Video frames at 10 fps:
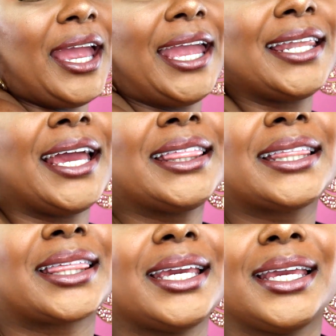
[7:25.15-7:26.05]
And like the
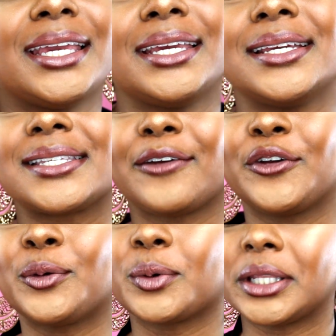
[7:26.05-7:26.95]
thing is, if
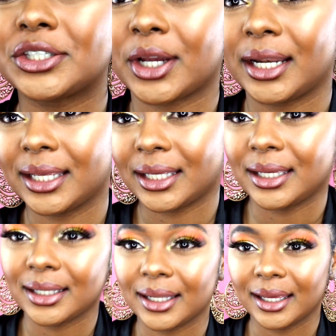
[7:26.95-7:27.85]
you're really trying to
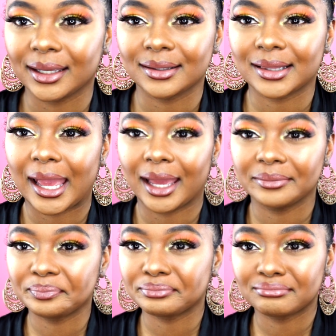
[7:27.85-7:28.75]
get like
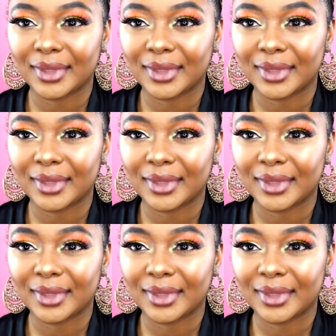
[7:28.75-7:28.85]
that,